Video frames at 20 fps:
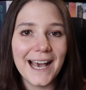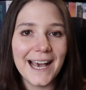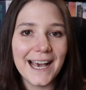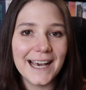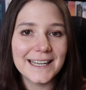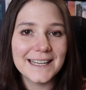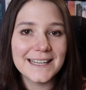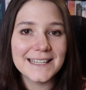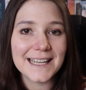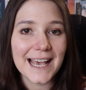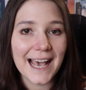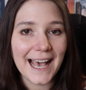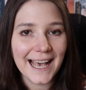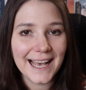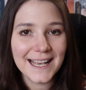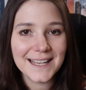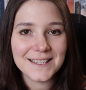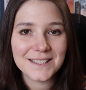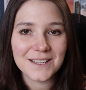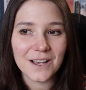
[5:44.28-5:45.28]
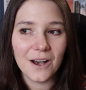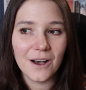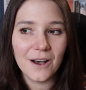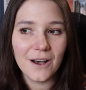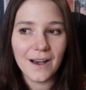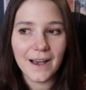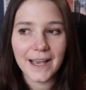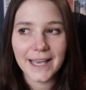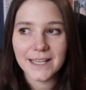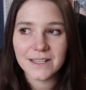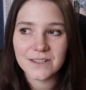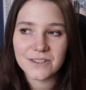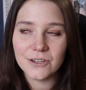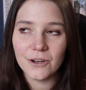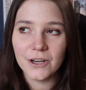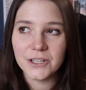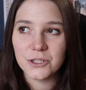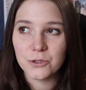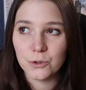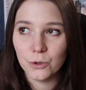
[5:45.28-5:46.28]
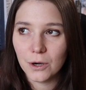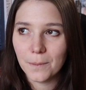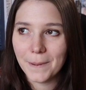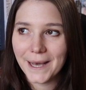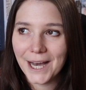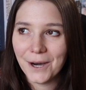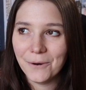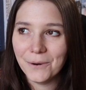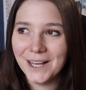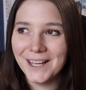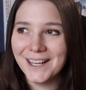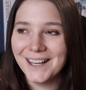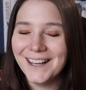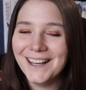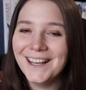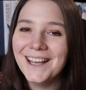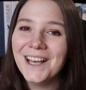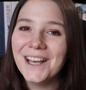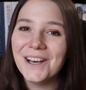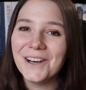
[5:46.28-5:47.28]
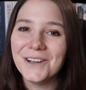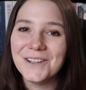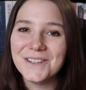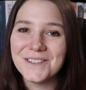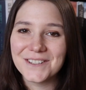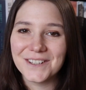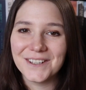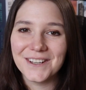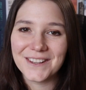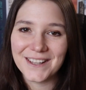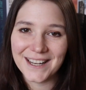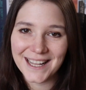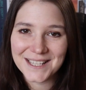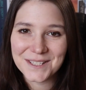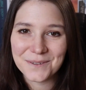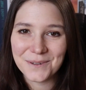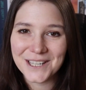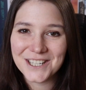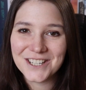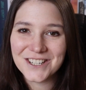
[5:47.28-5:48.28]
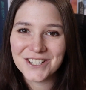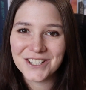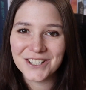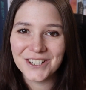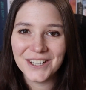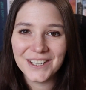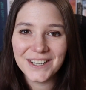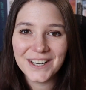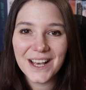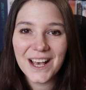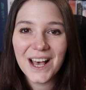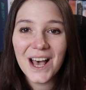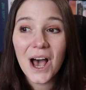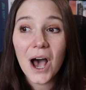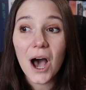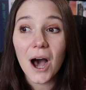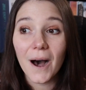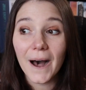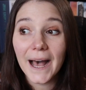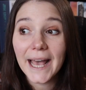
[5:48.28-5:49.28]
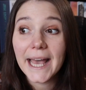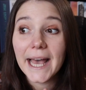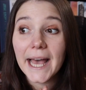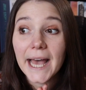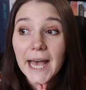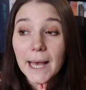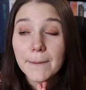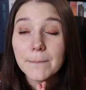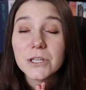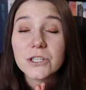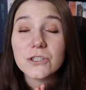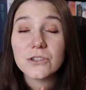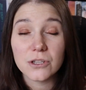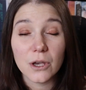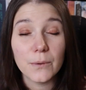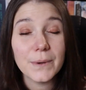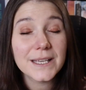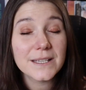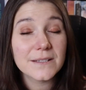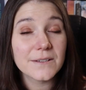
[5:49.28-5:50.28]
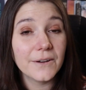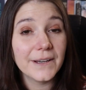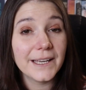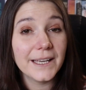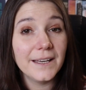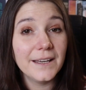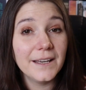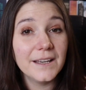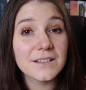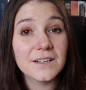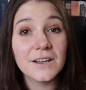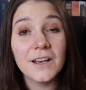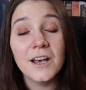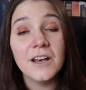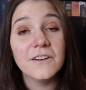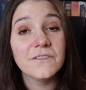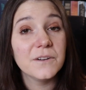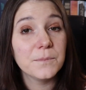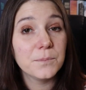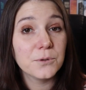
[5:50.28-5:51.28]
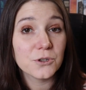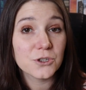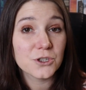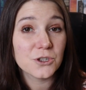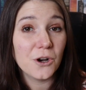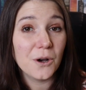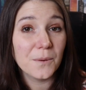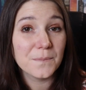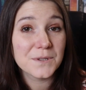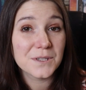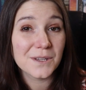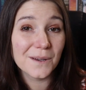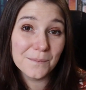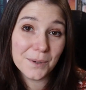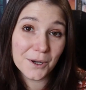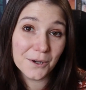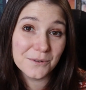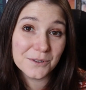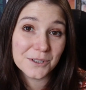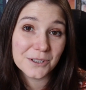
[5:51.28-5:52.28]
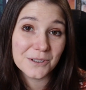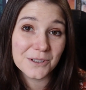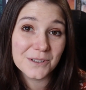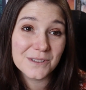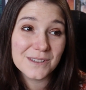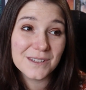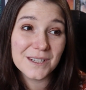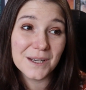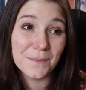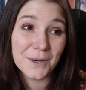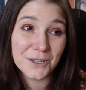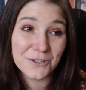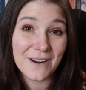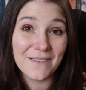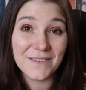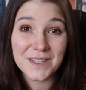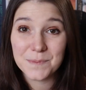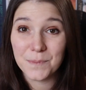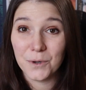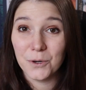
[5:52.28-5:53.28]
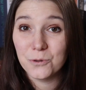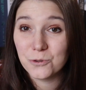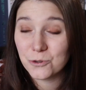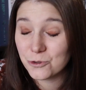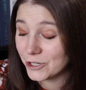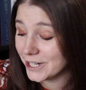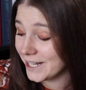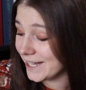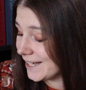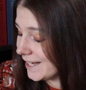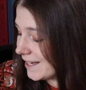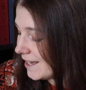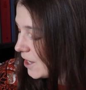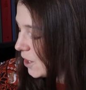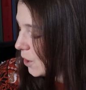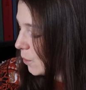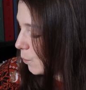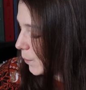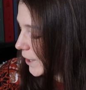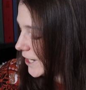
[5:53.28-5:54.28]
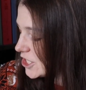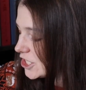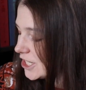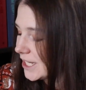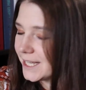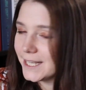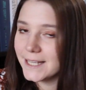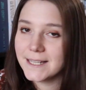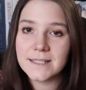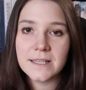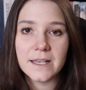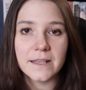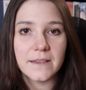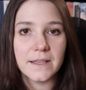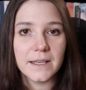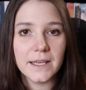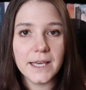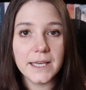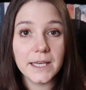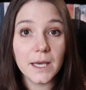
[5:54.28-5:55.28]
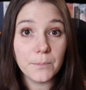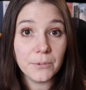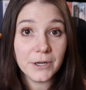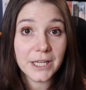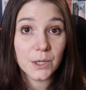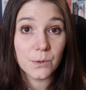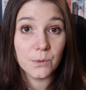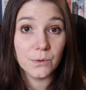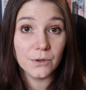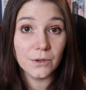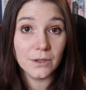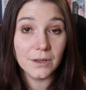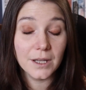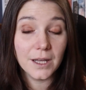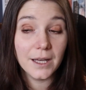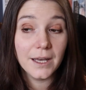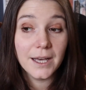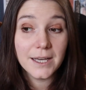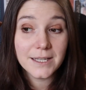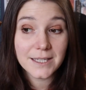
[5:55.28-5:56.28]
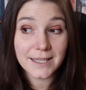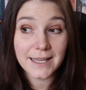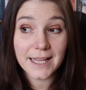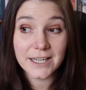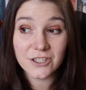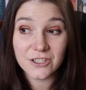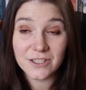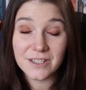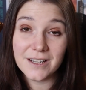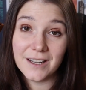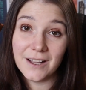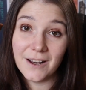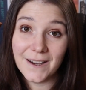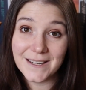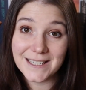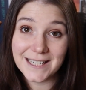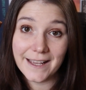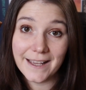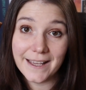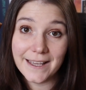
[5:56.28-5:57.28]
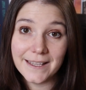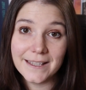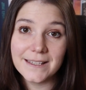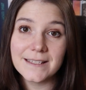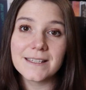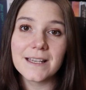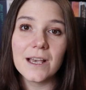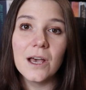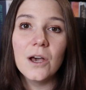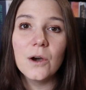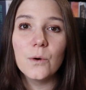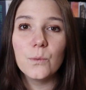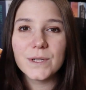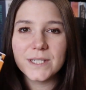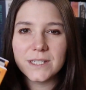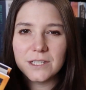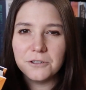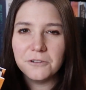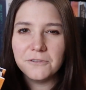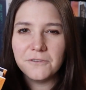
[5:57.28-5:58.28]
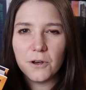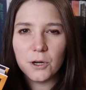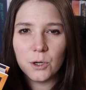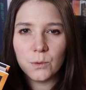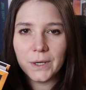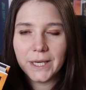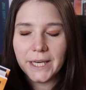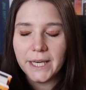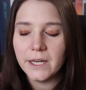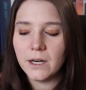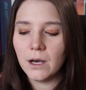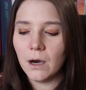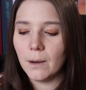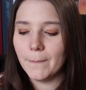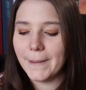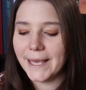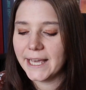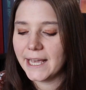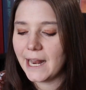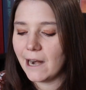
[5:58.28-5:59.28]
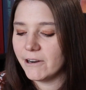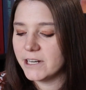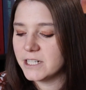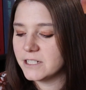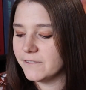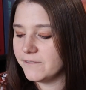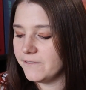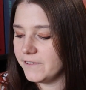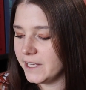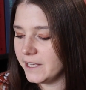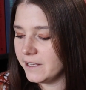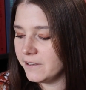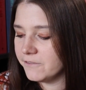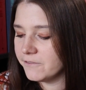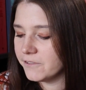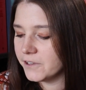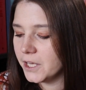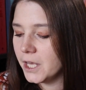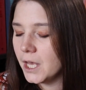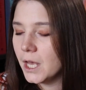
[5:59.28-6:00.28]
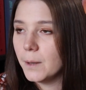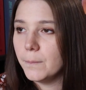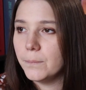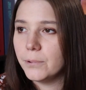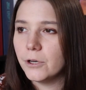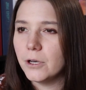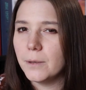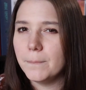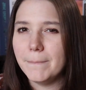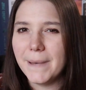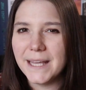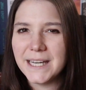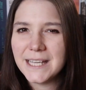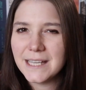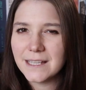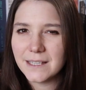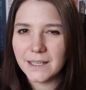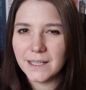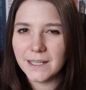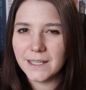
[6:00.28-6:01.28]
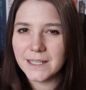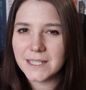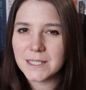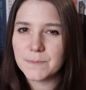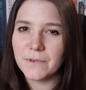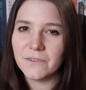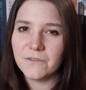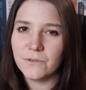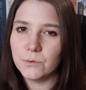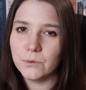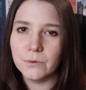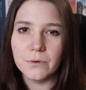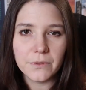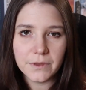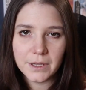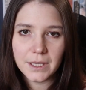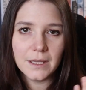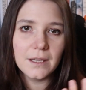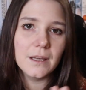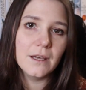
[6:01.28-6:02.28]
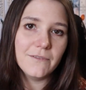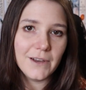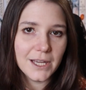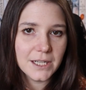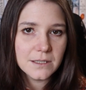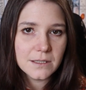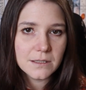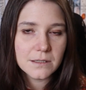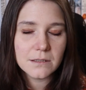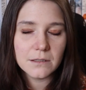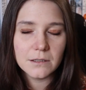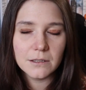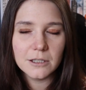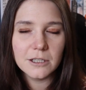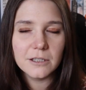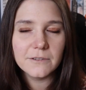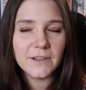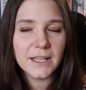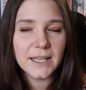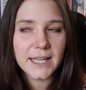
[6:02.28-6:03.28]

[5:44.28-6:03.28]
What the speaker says: And as I started to talk about under the last question, I am so excited for Bookshops and Bone Dust by Travis Baldree, which is the prequel to Legends and Lattes. We're still following our main character Viv, but many years before the events of